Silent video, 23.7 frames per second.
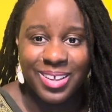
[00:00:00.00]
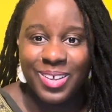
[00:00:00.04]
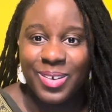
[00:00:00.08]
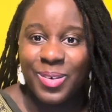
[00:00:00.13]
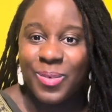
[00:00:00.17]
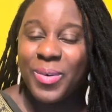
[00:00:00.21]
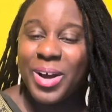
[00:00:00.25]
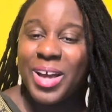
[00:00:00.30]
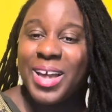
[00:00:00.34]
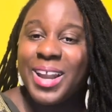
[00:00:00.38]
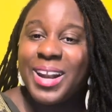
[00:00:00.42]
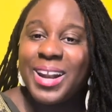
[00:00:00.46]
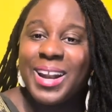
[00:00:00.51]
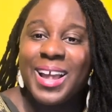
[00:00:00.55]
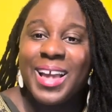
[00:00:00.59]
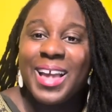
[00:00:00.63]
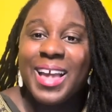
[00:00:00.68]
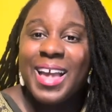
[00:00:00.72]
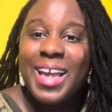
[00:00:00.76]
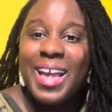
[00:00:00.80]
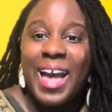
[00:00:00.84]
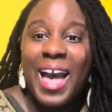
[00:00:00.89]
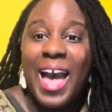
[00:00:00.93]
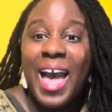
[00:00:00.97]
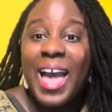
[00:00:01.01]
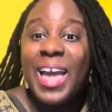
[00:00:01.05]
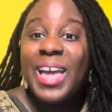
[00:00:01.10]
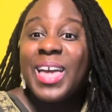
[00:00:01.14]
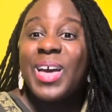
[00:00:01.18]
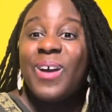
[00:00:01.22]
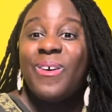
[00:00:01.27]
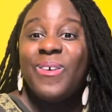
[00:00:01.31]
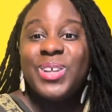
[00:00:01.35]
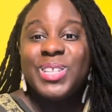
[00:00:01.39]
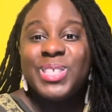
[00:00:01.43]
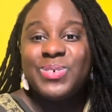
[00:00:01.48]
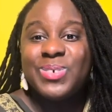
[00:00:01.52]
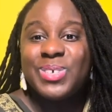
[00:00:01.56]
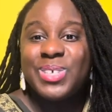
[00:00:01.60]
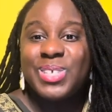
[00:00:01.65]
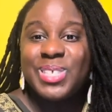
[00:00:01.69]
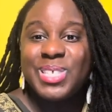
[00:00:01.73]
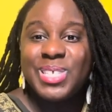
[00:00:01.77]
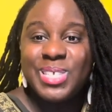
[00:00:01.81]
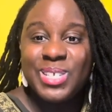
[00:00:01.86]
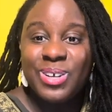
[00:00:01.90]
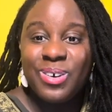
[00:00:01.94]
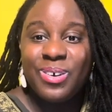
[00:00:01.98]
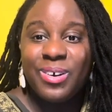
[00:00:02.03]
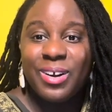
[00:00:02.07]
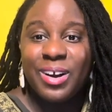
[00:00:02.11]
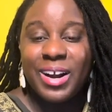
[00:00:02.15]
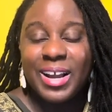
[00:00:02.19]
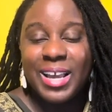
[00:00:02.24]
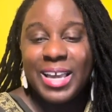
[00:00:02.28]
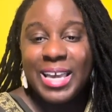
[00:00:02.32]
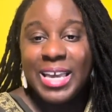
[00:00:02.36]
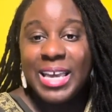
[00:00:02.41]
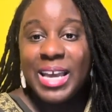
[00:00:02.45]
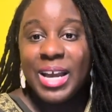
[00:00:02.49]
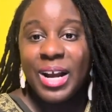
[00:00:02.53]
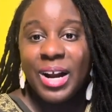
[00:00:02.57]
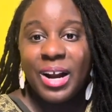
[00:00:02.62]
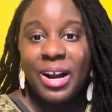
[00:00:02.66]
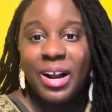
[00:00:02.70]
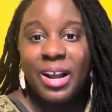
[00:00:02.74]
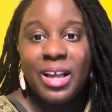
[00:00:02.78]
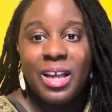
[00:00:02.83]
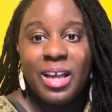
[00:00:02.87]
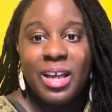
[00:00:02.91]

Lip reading: When I go into a store here,